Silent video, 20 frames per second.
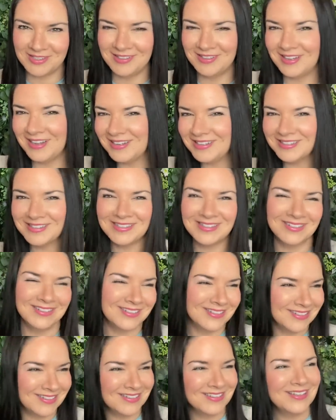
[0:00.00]
they just
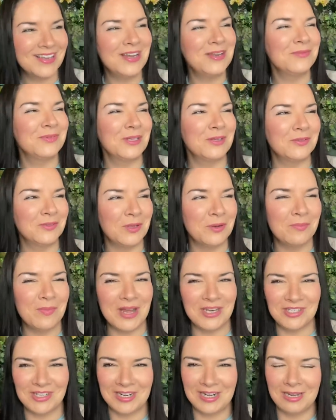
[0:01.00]
turn themselves on
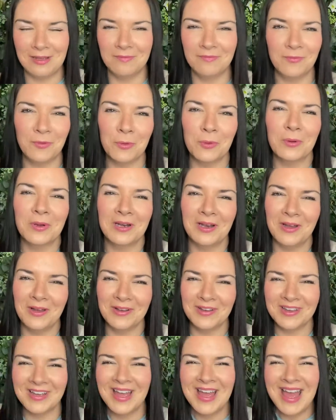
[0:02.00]
magically at 4
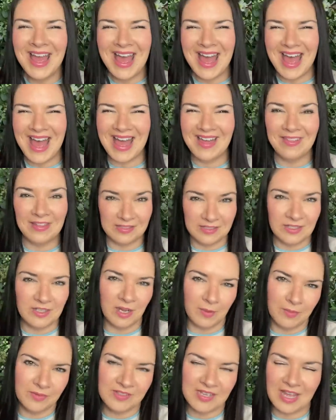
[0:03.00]
o'clock, and that's the
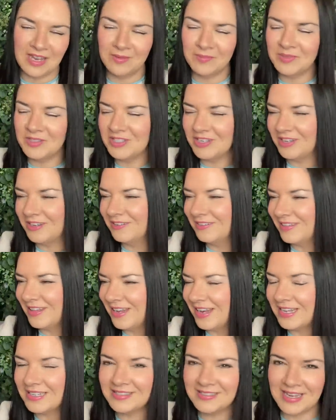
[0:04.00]
time I've set them to. And then
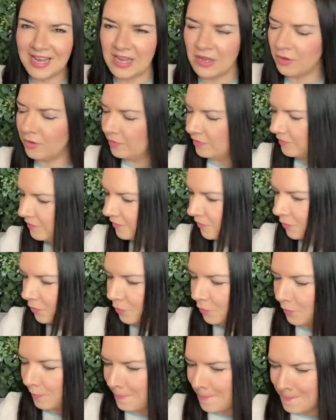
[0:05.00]
they stay on
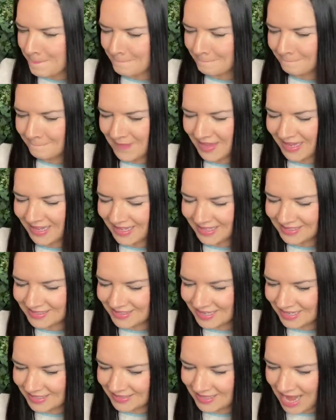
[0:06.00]
for, I think it's
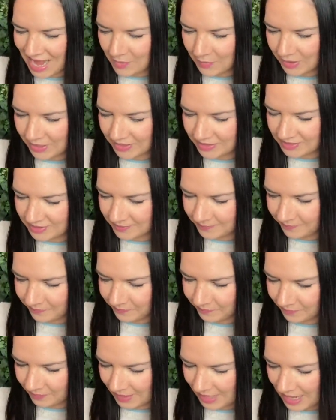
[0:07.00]
6 hours.
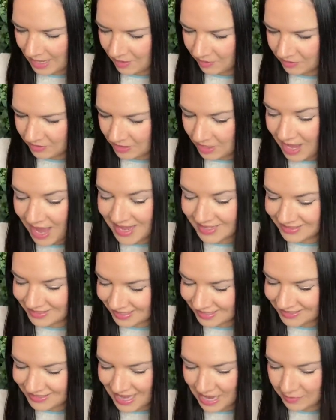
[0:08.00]
How long do you, yeah,
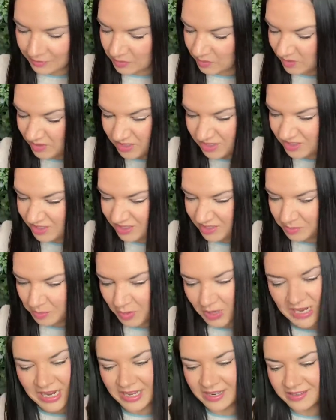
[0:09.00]
6 hours, which is just
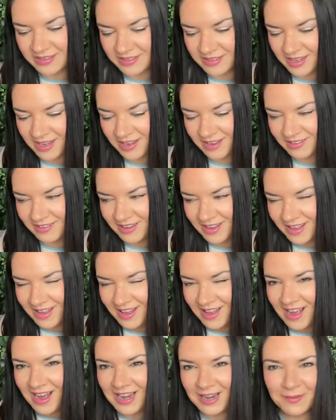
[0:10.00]
brilliant. So
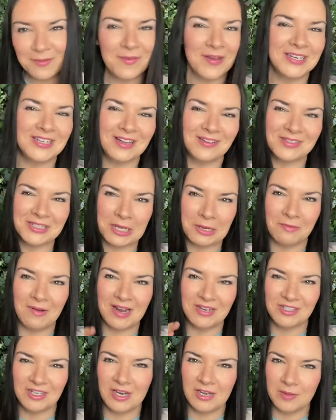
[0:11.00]
I love the fact you have to go around
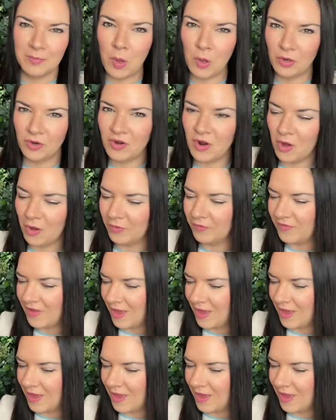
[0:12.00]
and turn them on and off.